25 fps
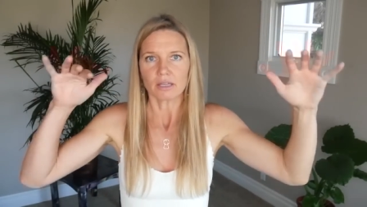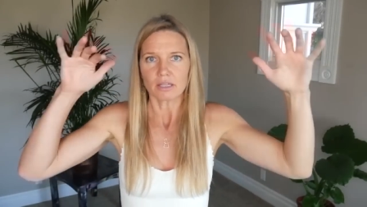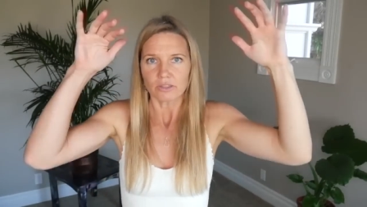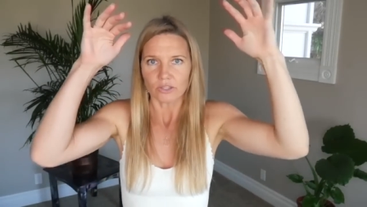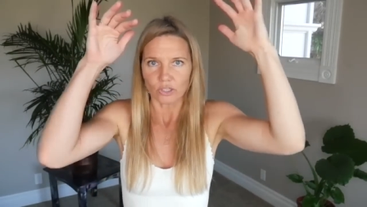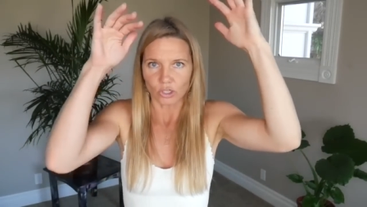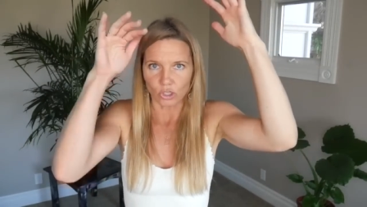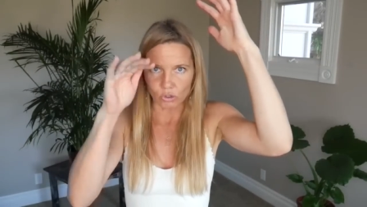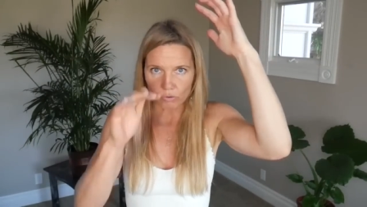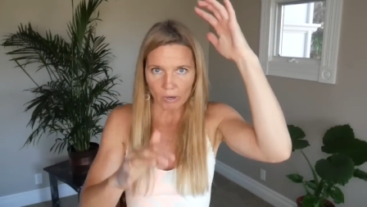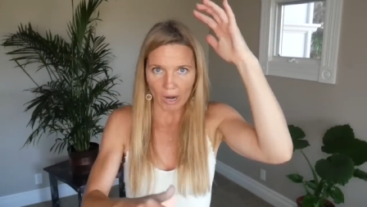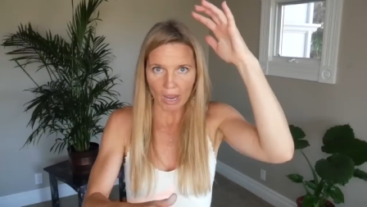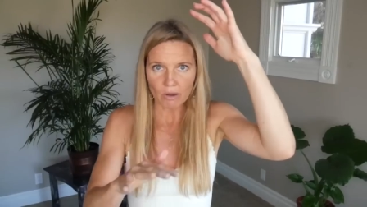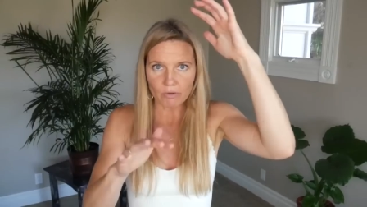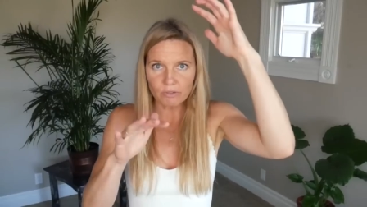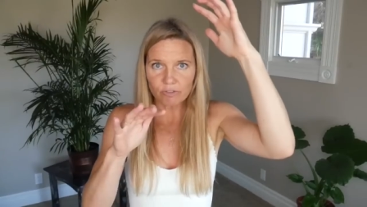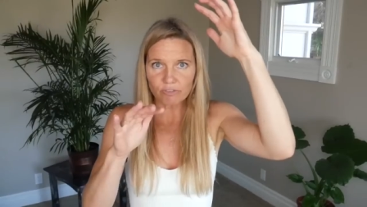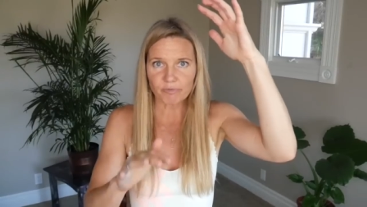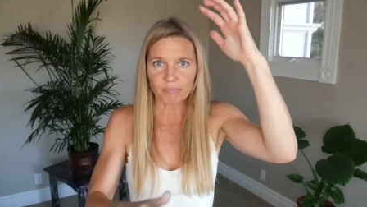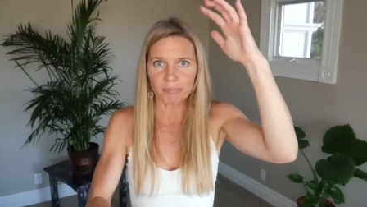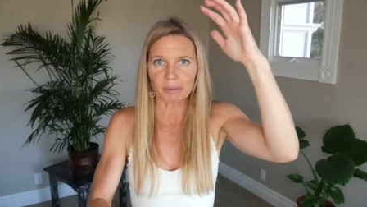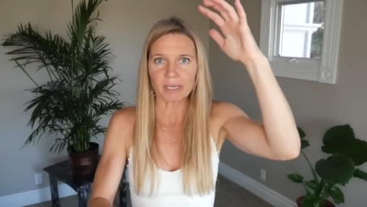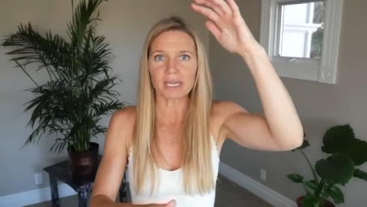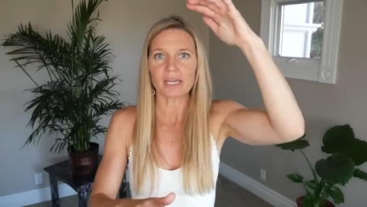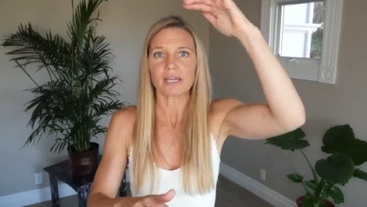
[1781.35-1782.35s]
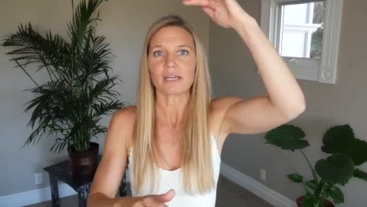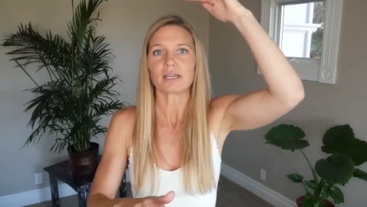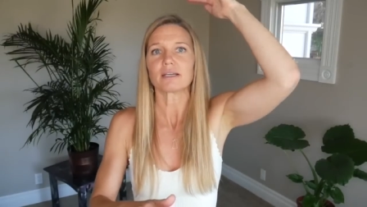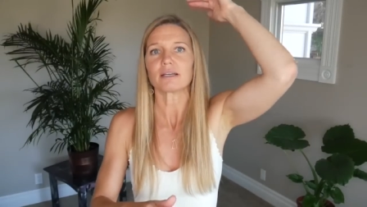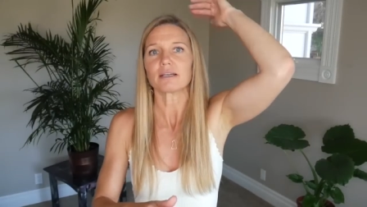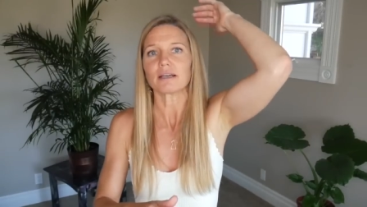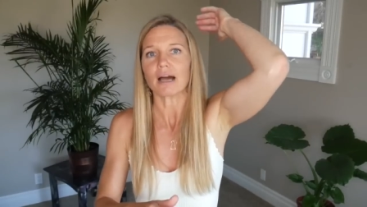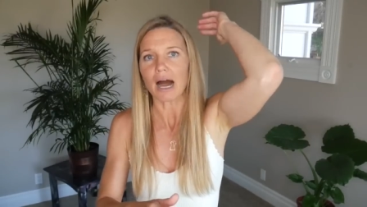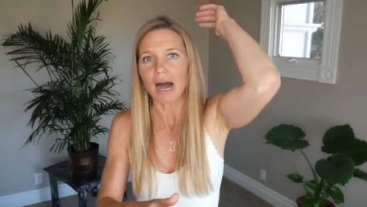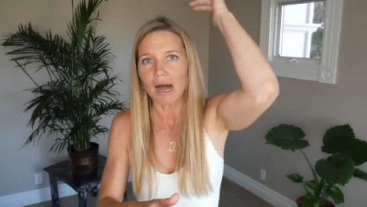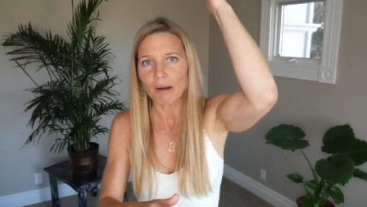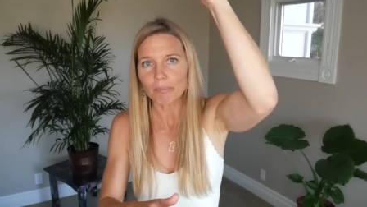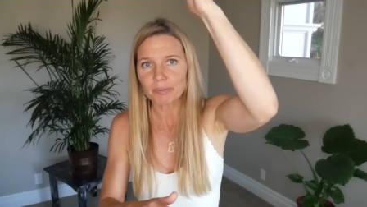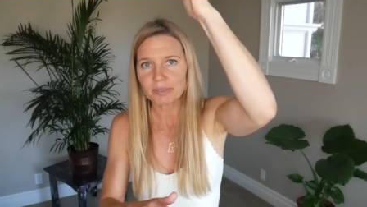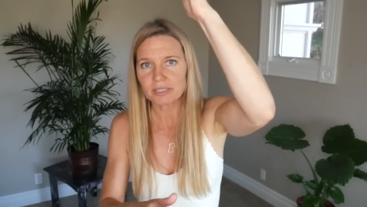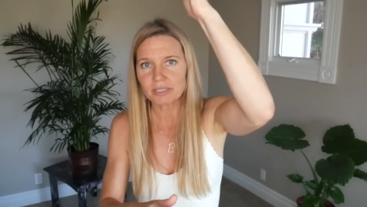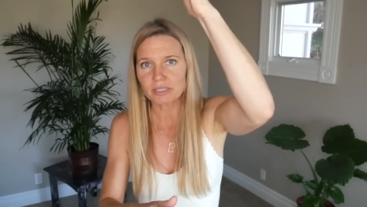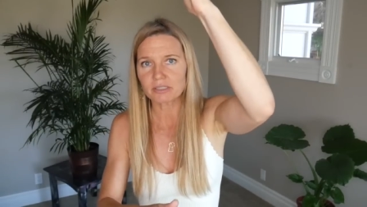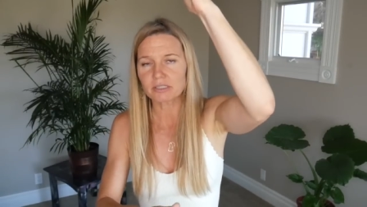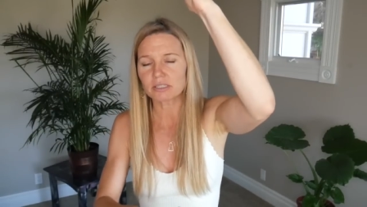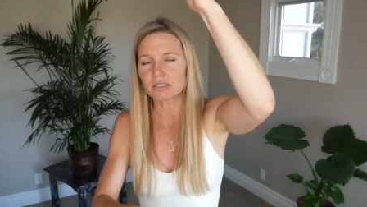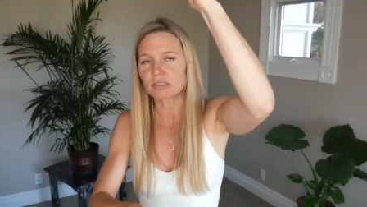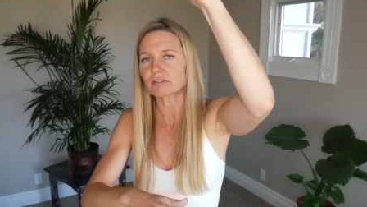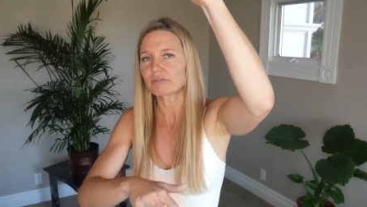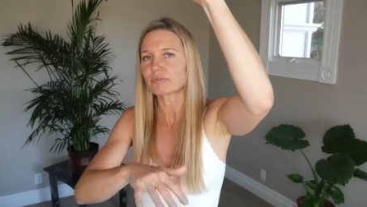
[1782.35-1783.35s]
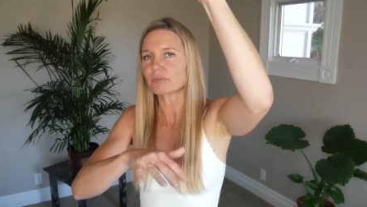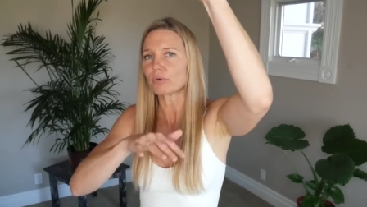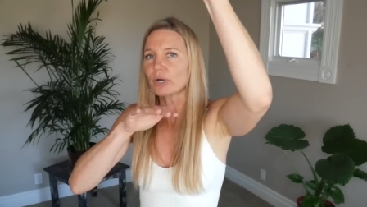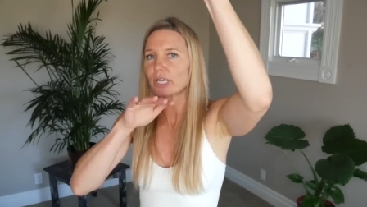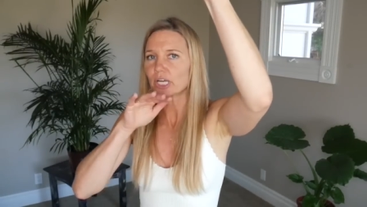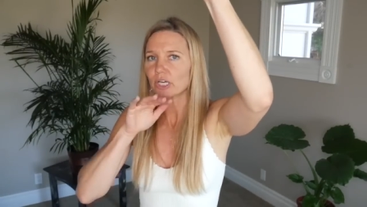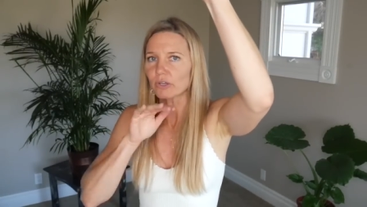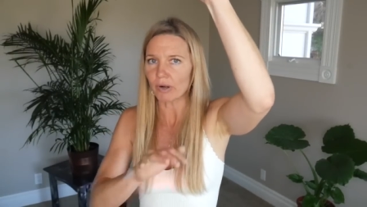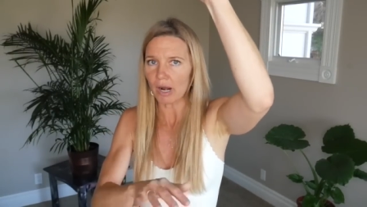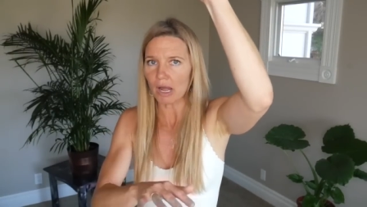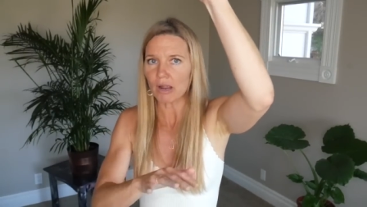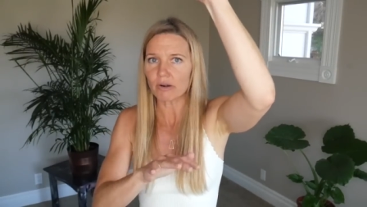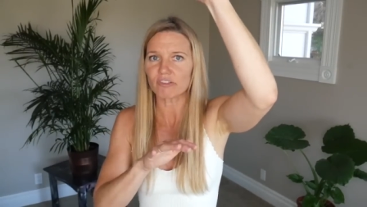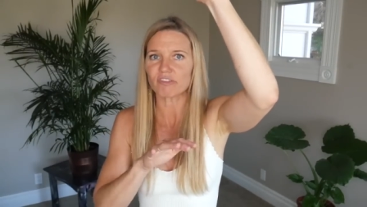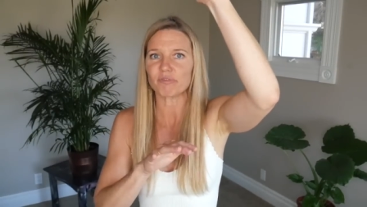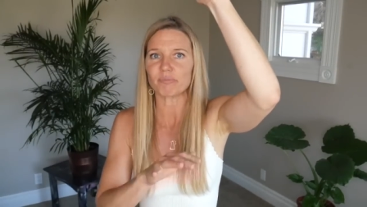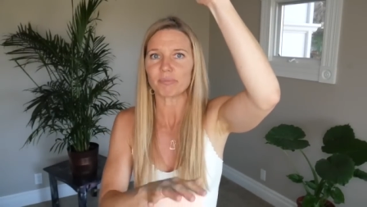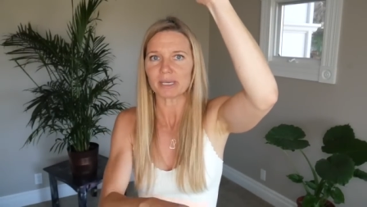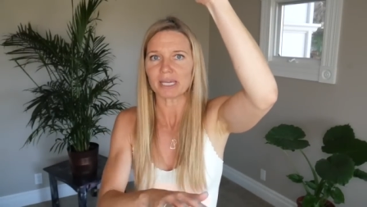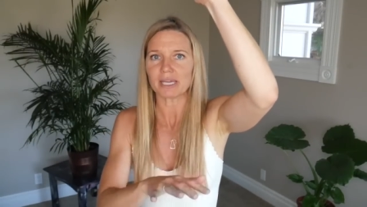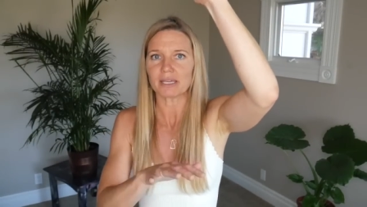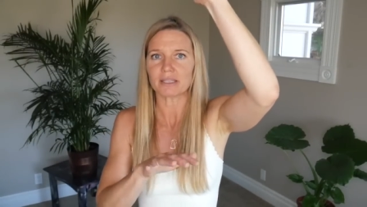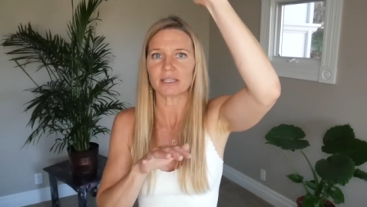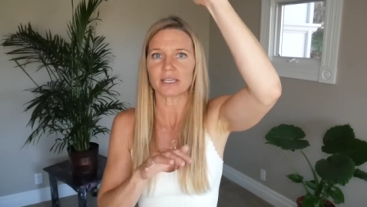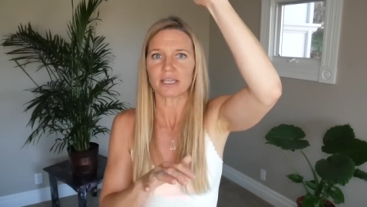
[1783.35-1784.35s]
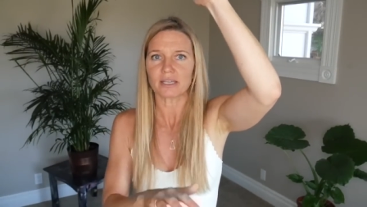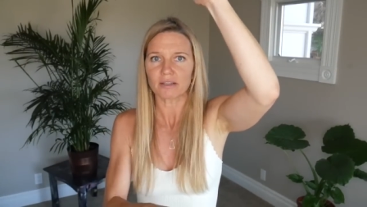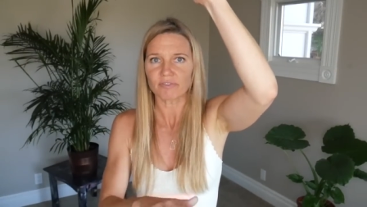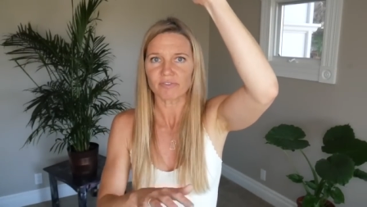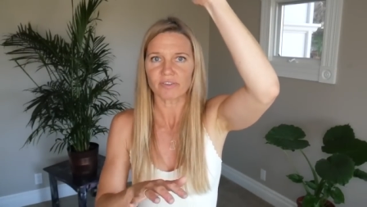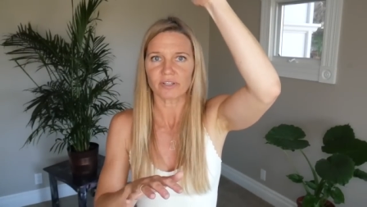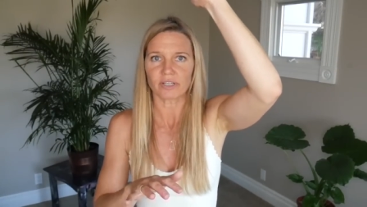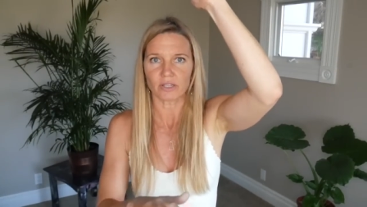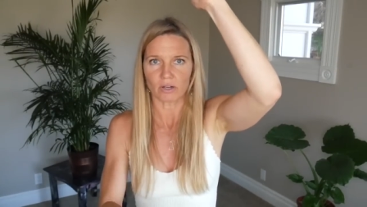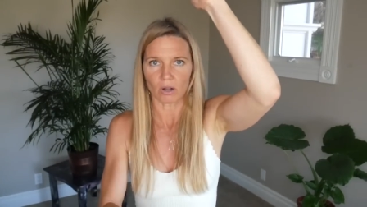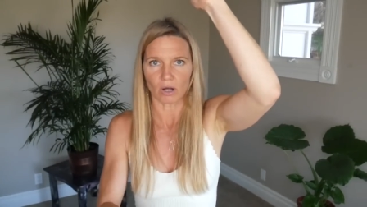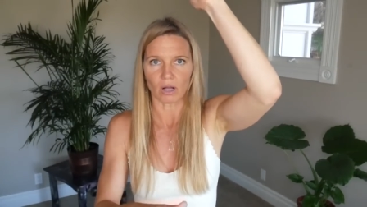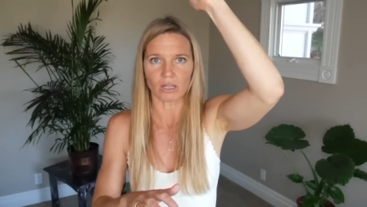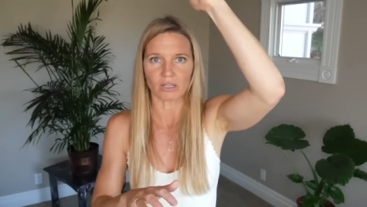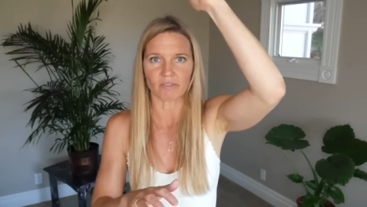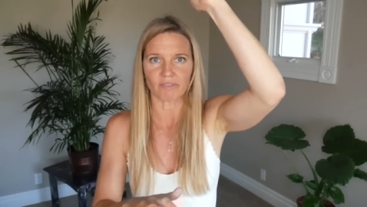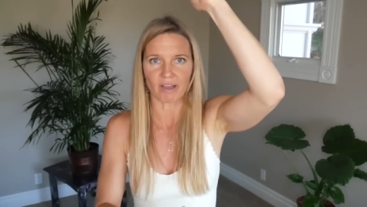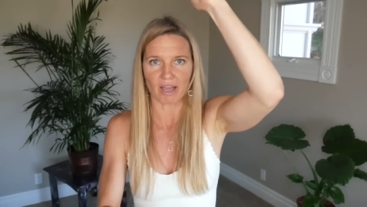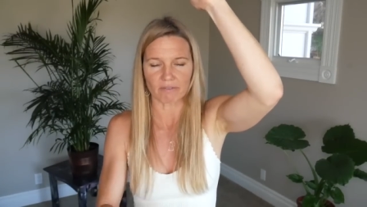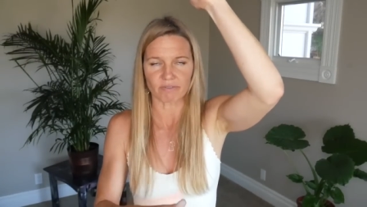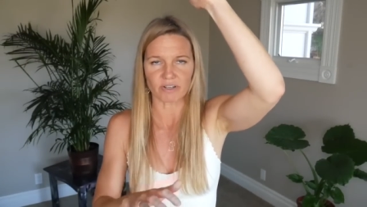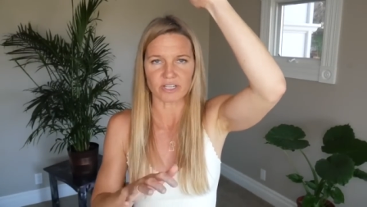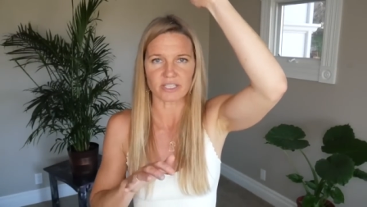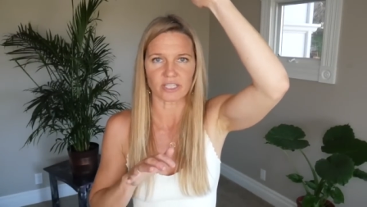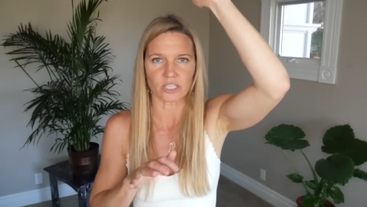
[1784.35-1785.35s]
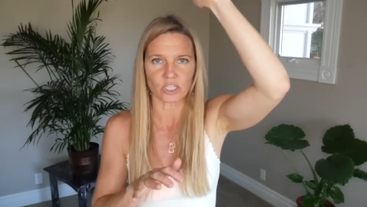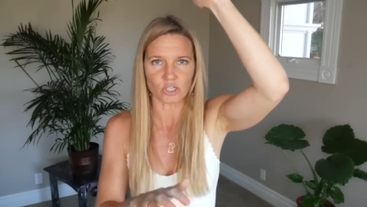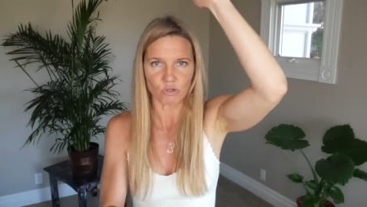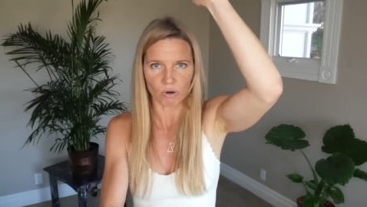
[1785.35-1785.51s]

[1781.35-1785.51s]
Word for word: The ground of being, opposite to the void, ground of being, the infinite all of everything.